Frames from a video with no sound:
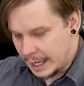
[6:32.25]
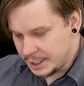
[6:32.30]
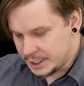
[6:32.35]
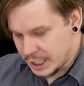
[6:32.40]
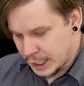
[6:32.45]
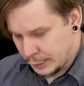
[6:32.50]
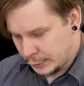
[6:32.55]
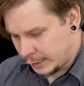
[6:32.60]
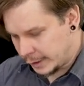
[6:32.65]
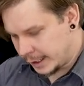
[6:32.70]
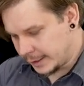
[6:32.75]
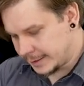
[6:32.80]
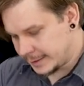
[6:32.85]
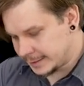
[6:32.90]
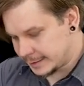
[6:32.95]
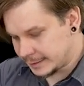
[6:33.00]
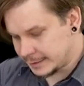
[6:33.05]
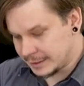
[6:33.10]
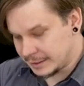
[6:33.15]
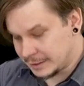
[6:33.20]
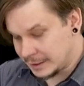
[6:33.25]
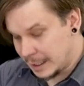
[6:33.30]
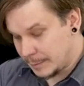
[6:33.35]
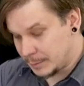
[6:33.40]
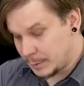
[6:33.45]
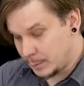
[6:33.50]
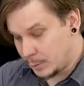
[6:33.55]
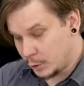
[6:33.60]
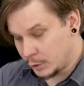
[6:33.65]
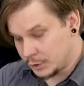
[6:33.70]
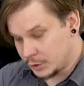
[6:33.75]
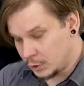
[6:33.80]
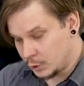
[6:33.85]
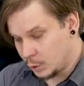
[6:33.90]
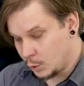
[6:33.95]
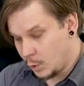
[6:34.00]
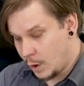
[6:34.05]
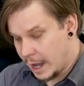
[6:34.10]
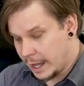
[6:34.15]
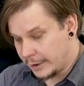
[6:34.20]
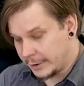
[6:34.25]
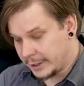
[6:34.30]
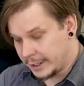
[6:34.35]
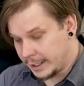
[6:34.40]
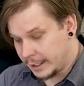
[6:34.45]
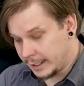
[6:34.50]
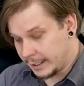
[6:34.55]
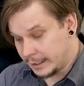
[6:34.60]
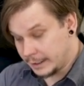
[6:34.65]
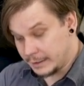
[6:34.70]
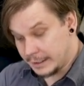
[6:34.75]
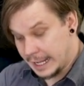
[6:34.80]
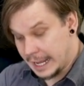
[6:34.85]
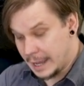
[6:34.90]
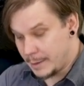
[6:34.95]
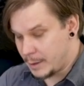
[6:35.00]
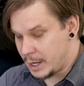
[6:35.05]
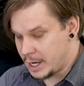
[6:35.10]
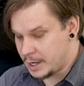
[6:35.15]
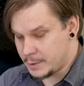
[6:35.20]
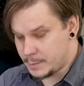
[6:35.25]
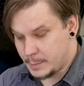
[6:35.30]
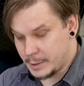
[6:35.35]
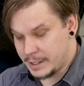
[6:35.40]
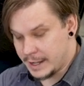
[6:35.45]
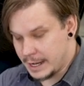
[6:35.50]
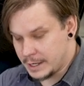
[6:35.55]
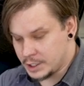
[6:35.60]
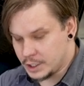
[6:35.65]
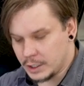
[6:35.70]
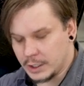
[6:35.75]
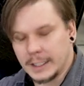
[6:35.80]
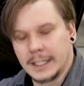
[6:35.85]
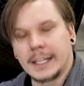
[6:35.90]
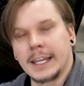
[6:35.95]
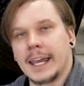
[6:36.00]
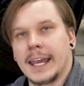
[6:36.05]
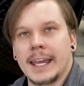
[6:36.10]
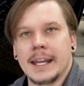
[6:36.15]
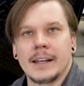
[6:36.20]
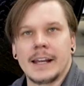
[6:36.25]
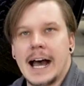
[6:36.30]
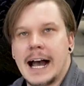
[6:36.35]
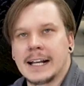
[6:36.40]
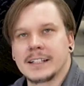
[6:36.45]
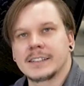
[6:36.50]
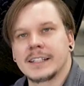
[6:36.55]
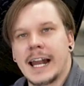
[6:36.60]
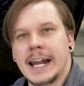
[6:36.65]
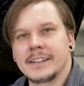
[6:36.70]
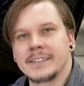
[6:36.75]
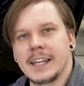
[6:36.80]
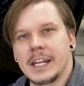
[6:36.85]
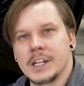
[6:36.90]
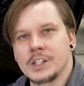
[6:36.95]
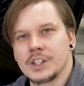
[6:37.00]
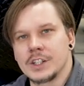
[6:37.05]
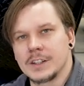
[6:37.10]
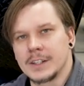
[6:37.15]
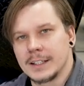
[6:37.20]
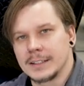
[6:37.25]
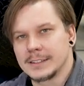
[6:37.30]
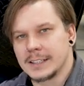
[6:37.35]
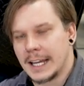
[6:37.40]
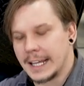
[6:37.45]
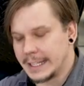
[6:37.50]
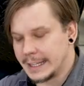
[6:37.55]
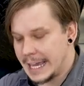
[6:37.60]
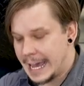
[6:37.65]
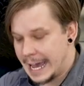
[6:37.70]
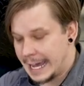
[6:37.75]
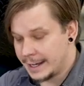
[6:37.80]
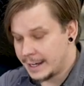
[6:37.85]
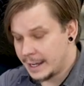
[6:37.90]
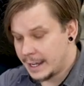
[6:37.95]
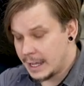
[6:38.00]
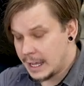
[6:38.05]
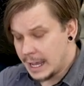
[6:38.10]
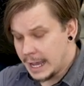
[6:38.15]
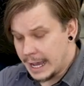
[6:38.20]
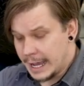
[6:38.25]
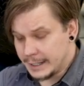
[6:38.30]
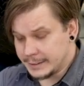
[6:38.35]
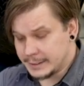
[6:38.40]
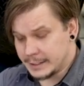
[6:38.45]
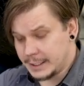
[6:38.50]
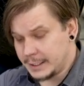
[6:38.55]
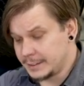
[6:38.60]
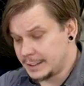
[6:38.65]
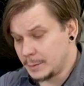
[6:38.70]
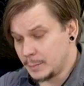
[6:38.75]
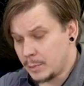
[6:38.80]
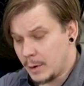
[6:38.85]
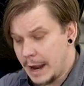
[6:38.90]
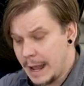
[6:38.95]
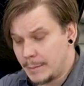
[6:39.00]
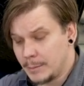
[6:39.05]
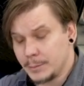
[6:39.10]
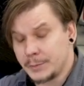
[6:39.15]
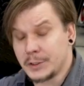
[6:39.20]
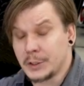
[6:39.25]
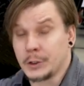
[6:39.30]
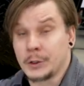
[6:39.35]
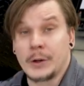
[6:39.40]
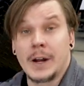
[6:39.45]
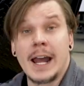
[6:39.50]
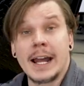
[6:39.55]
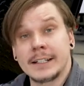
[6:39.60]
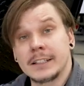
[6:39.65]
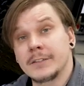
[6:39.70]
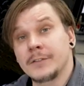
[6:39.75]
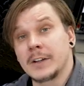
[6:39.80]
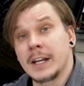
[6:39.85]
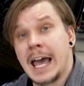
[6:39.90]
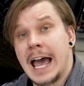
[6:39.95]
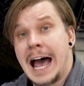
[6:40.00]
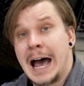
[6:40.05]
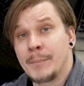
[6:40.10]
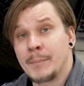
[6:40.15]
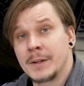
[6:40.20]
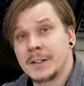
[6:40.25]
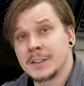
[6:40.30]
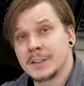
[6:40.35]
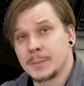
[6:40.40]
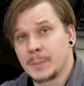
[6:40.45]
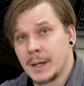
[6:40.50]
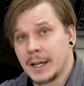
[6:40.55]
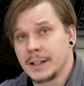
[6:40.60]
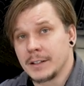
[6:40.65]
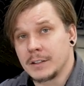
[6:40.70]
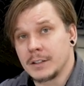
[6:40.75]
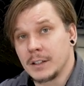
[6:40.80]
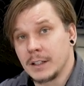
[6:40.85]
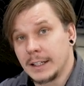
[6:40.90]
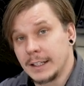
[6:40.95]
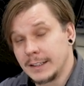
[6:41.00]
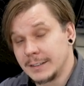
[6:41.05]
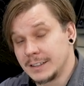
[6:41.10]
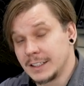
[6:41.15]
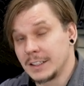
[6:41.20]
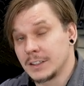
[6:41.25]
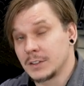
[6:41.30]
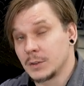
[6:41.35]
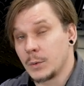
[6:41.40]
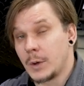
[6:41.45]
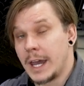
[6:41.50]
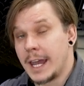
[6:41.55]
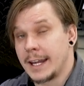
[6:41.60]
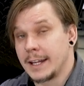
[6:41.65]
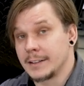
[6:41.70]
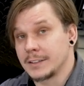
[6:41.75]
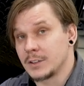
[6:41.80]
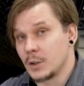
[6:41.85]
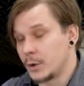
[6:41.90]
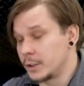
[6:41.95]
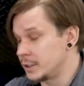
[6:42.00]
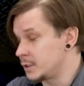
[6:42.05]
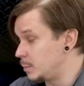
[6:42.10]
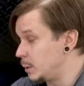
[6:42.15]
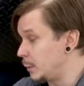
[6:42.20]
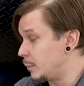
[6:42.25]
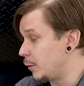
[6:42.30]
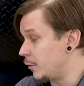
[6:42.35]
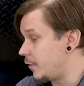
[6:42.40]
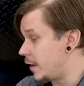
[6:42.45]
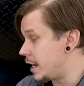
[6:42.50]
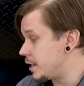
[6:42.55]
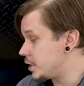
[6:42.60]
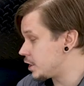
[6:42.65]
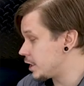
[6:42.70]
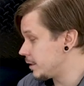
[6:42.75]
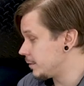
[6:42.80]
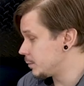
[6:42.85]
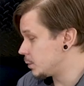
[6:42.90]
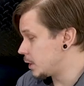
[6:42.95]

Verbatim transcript: Generally, this is susceptible to water damage, potentially, and oxidization, things like that. It's an easy problem to correct if it happens, but easiest way is going to be prevention.